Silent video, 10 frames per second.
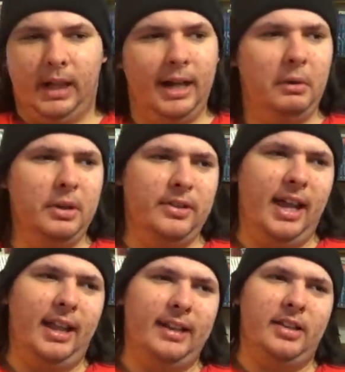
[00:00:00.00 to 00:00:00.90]
I wouldn't say
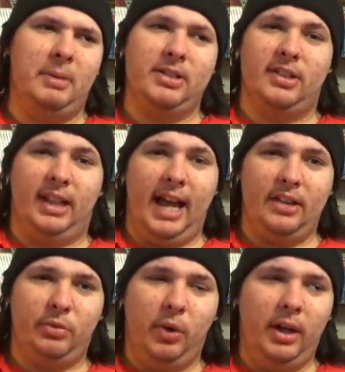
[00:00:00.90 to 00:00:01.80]
I liked it as much as the
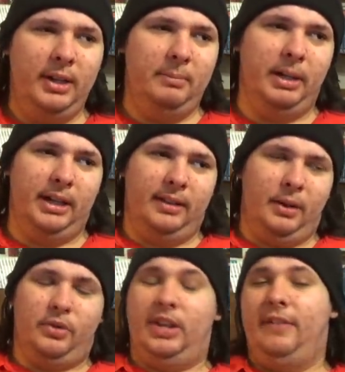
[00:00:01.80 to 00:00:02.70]
last one, but
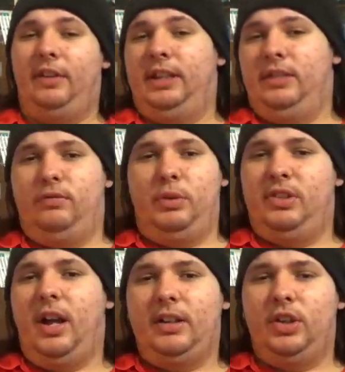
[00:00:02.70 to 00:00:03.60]
there was definitely, we
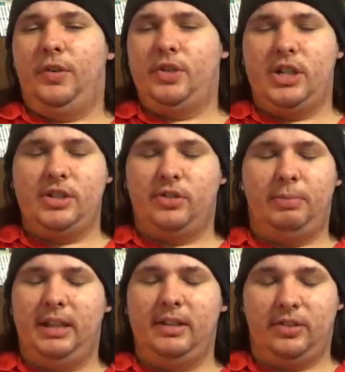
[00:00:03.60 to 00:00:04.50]
saw Uvogin just
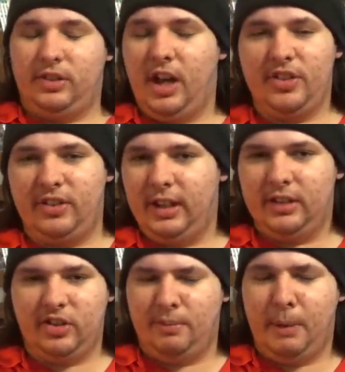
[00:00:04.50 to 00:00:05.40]
be
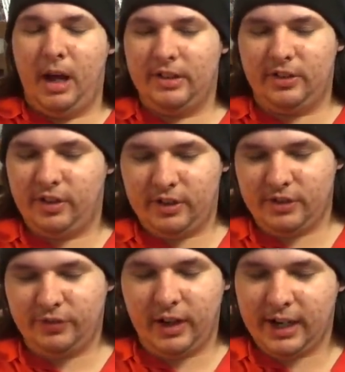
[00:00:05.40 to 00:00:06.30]
disgusting, just a monster, and
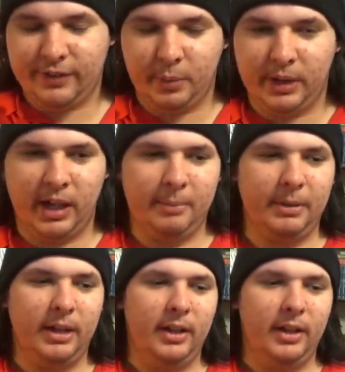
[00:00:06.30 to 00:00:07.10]
just fuck everyone up.